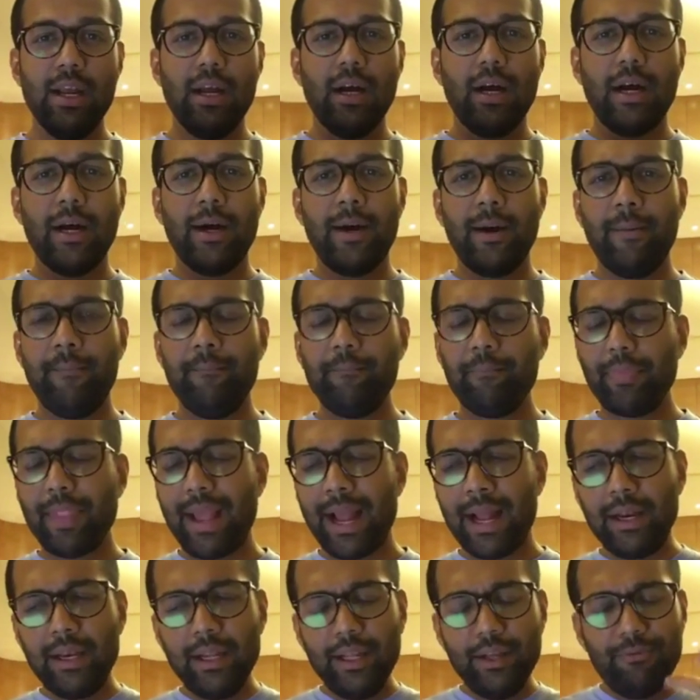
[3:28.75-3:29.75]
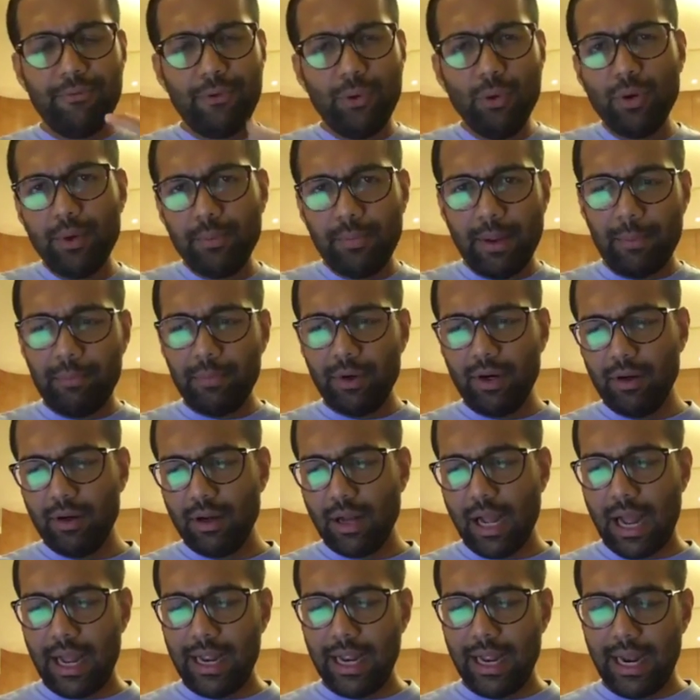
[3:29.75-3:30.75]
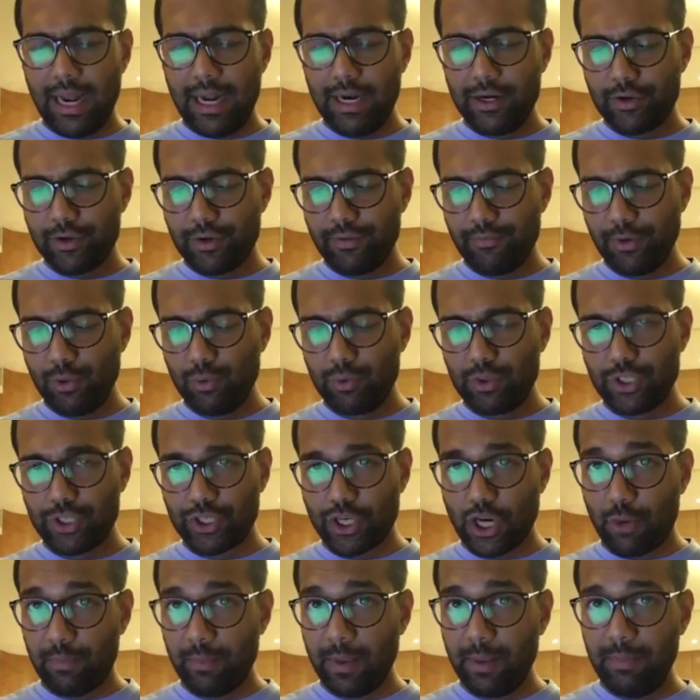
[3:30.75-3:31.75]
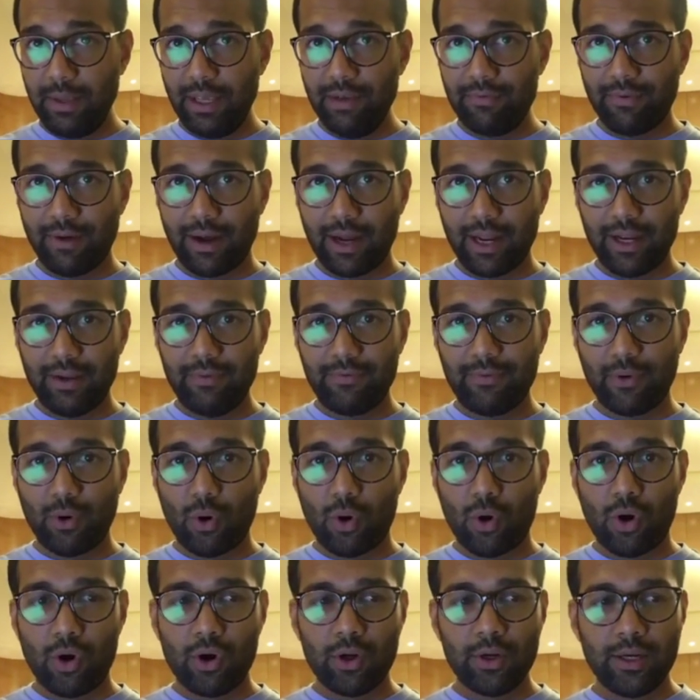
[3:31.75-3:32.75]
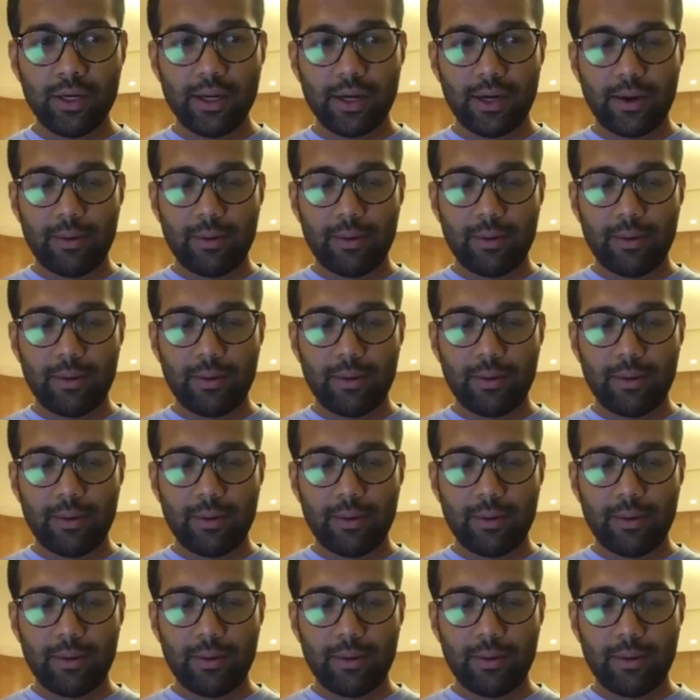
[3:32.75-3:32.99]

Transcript: And if you remember, I had reviewed the Xiaomi Mi 5 on